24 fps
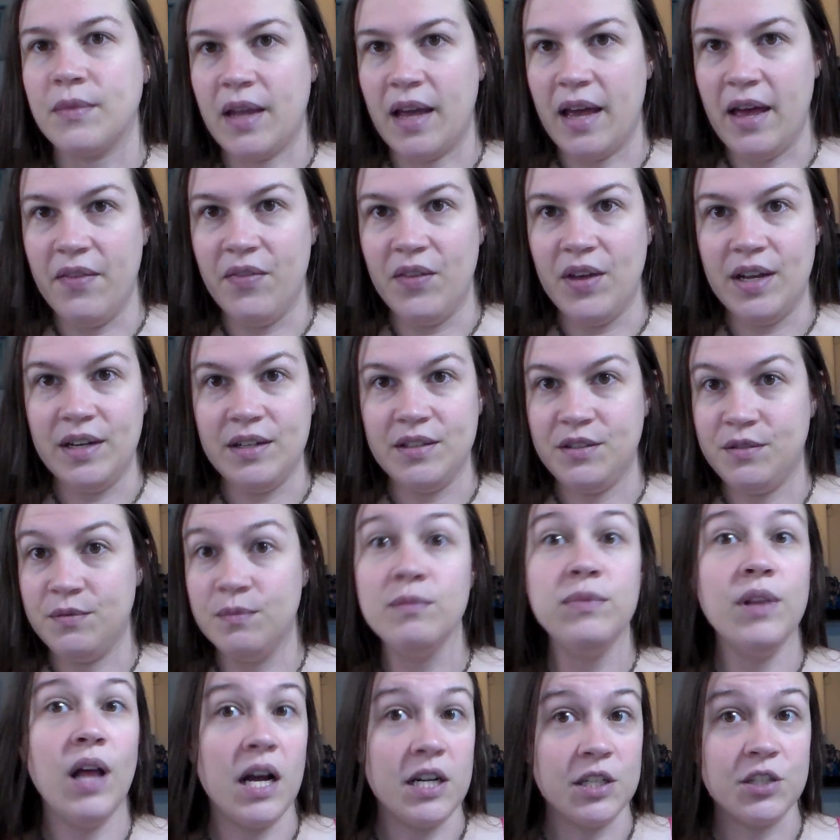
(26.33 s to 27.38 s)
And
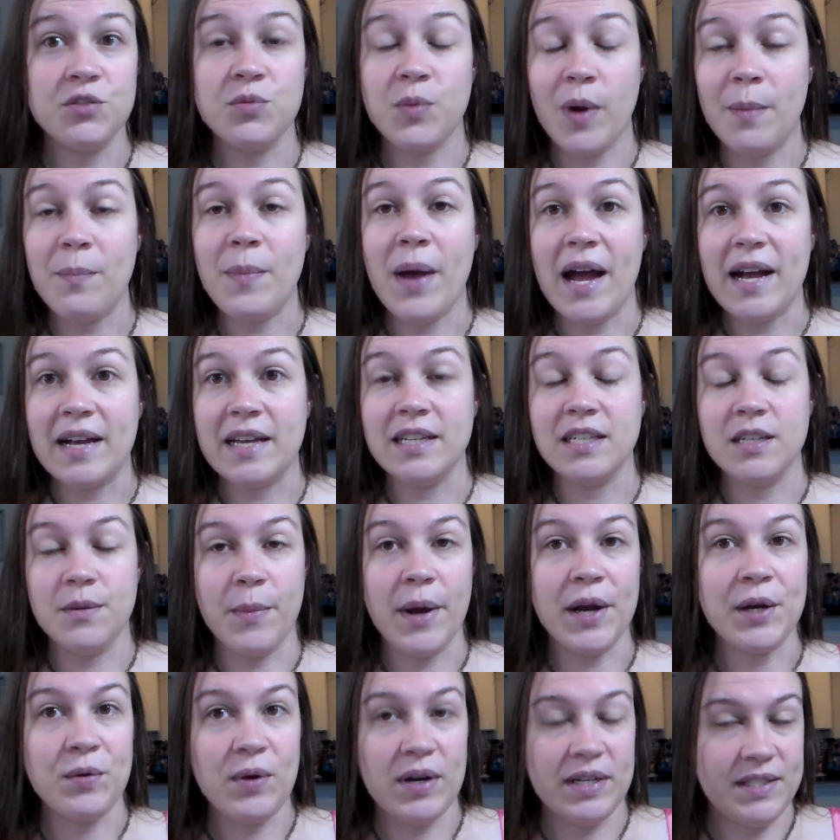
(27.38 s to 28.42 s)
then launched right back into
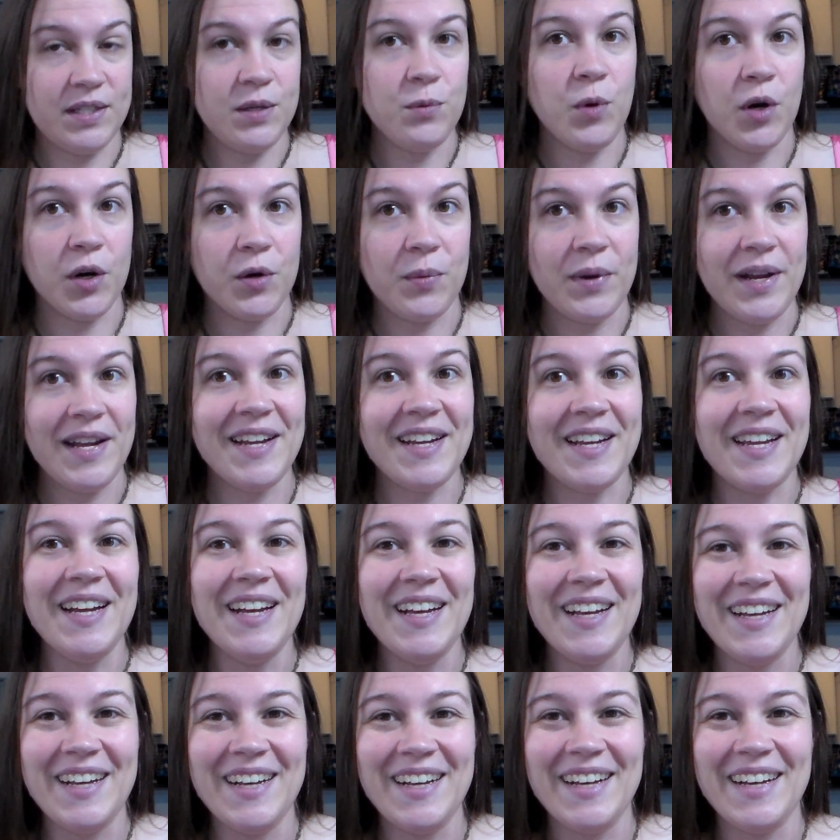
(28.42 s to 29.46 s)
my crazy work week,
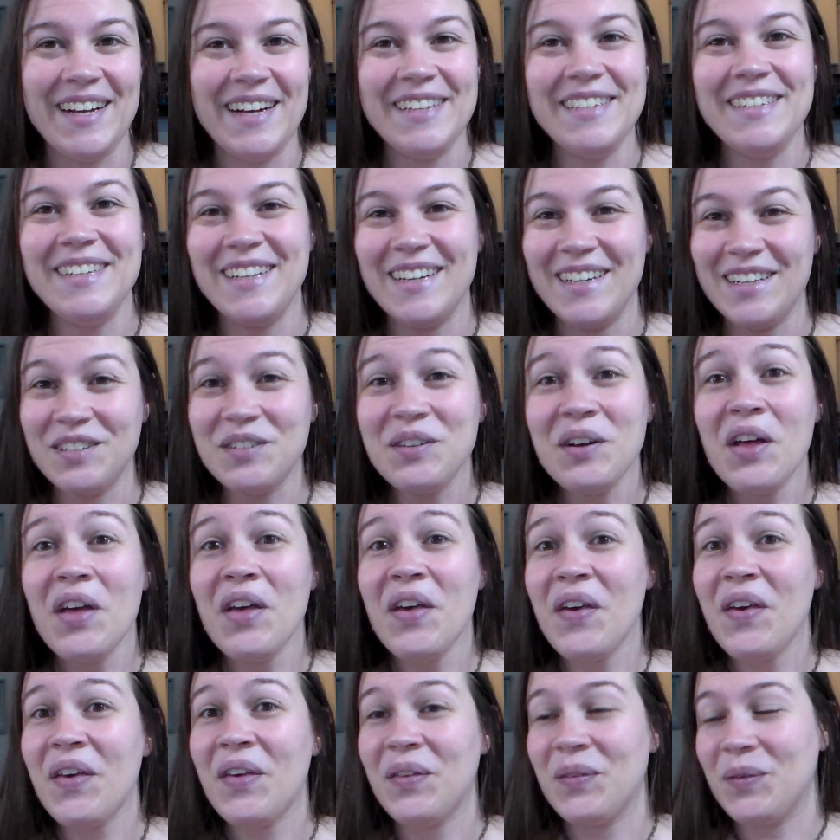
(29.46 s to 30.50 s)
you know,
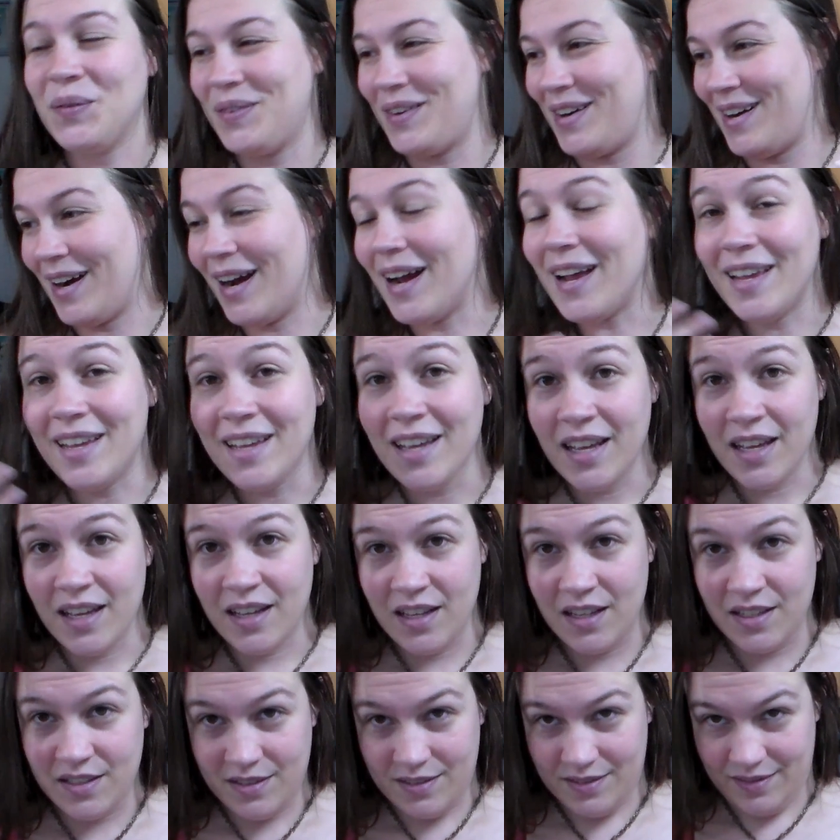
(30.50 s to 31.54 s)
where I
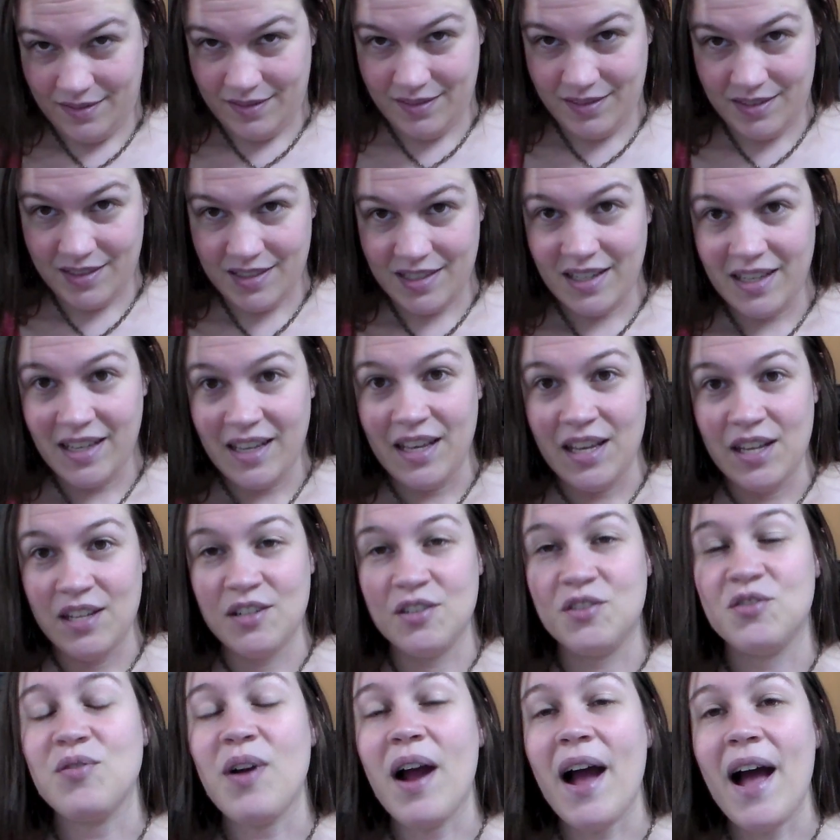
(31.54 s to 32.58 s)

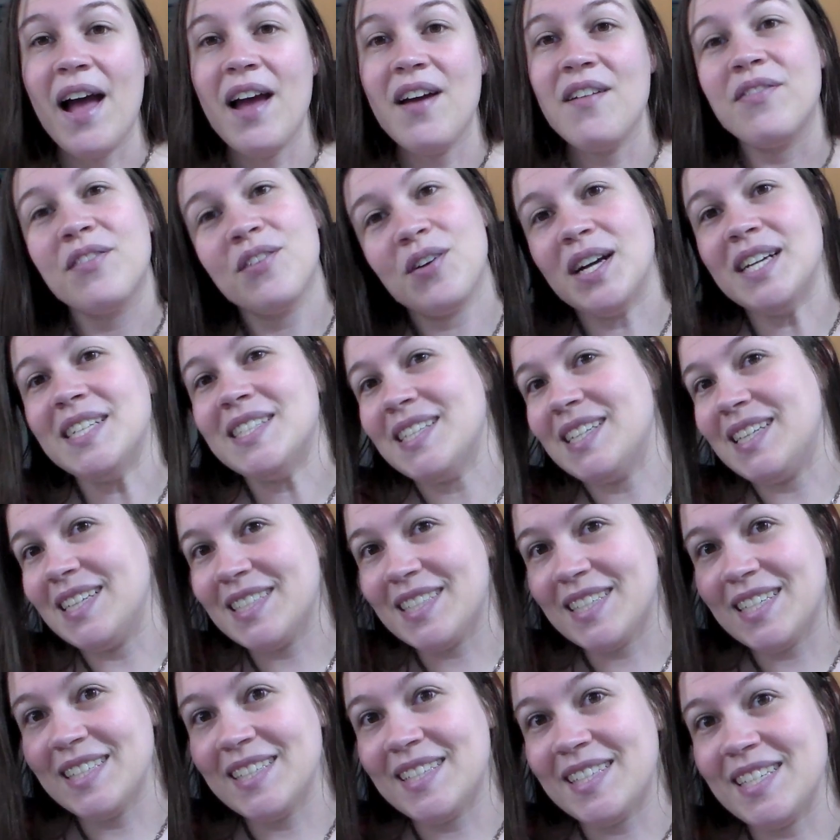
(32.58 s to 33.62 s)
drive crazy
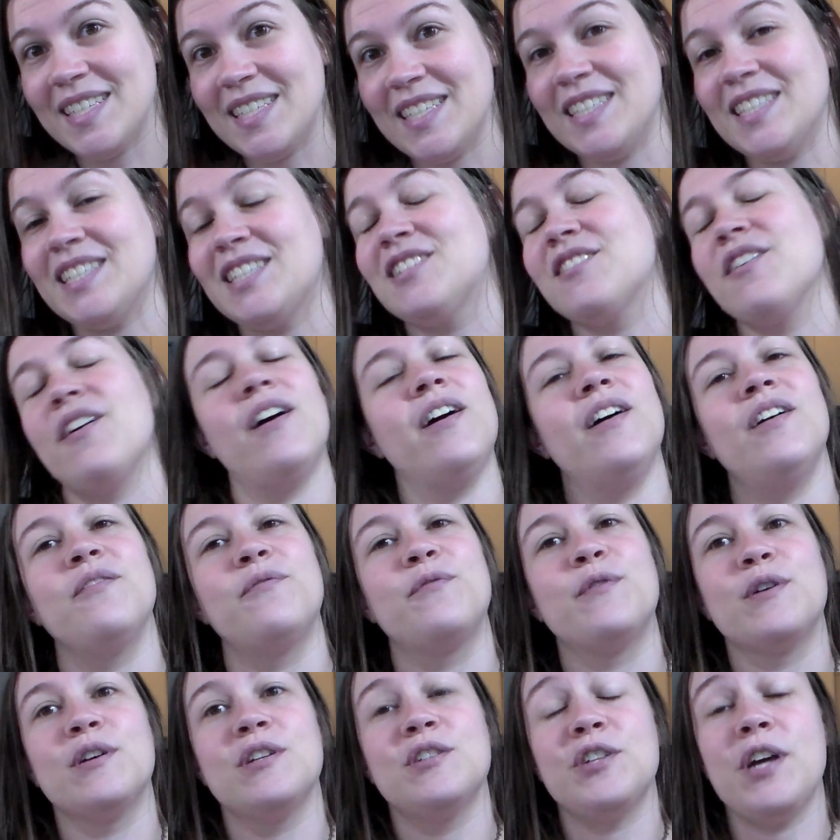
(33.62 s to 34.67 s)
distances
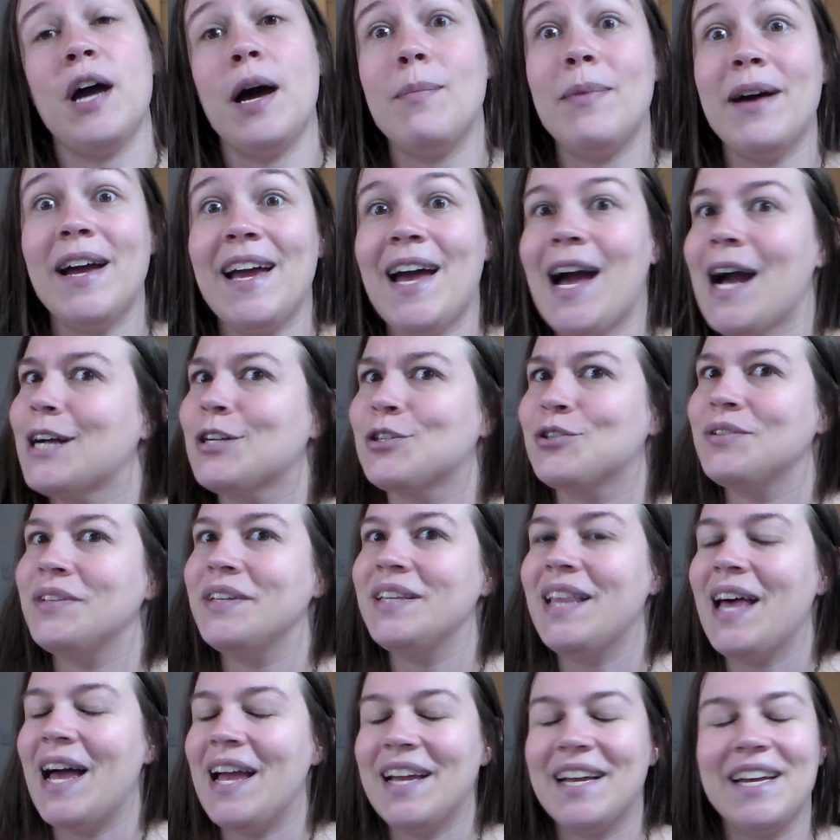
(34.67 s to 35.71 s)
for a job I
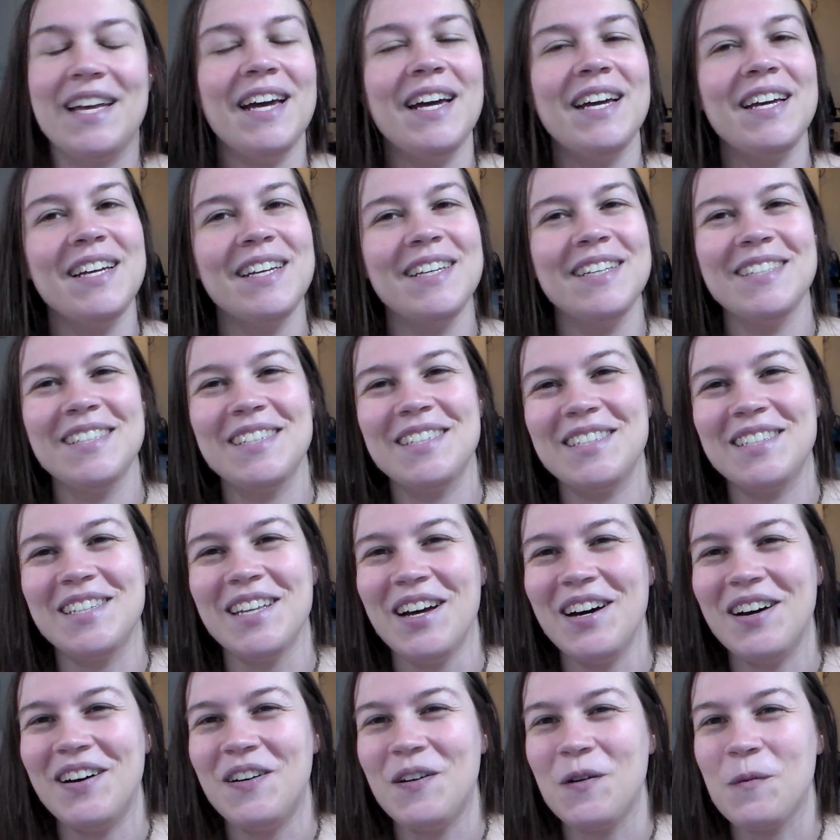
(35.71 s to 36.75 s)
actually like.
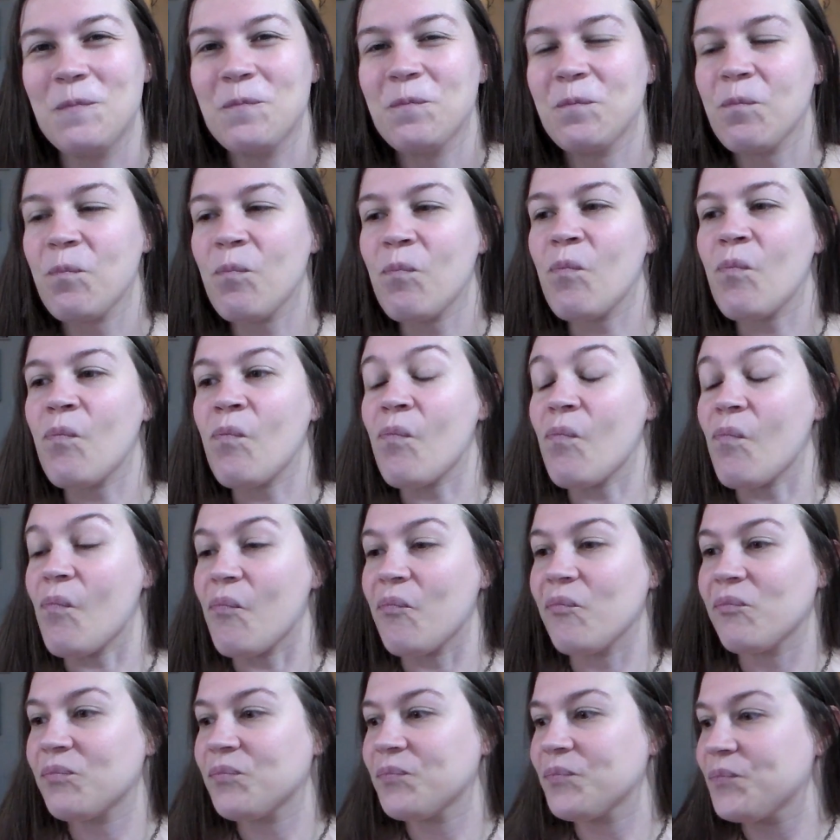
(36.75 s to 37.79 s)
So,
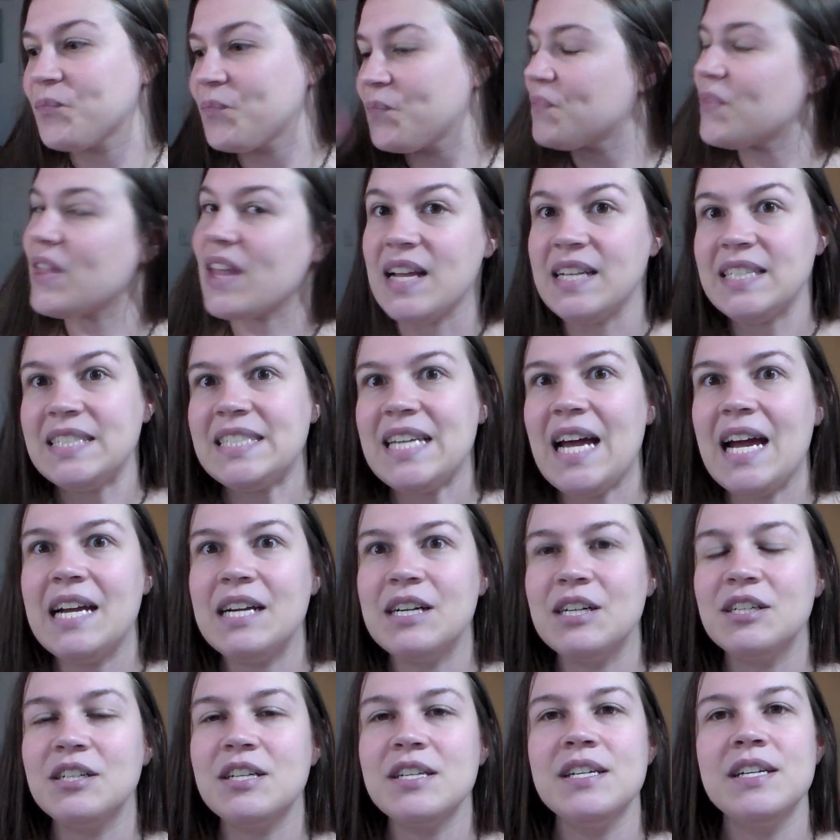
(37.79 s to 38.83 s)

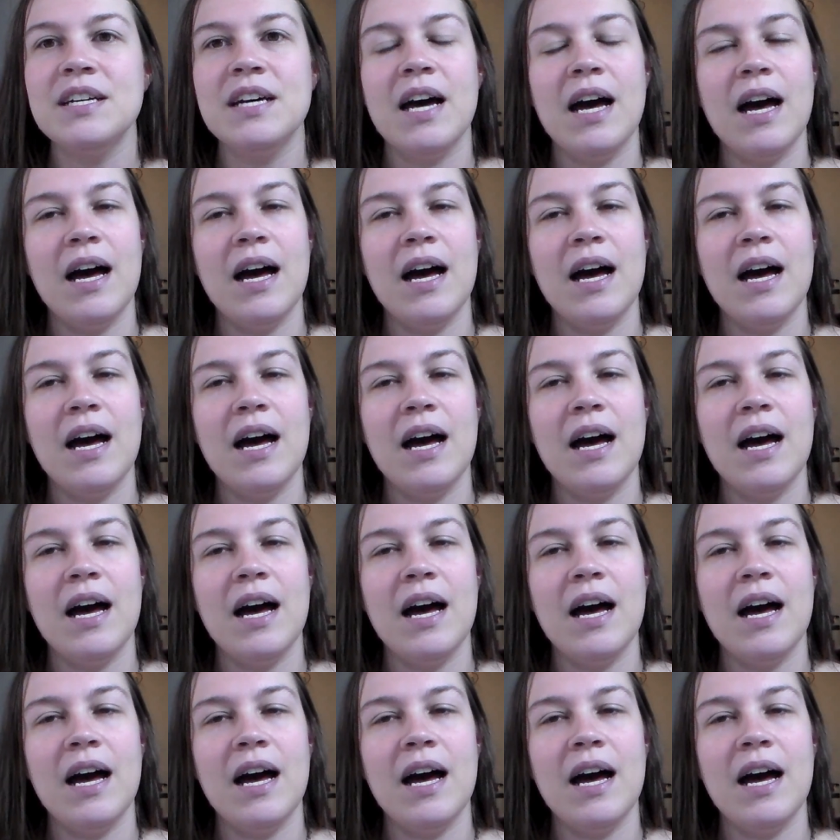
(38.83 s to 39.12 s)
tired.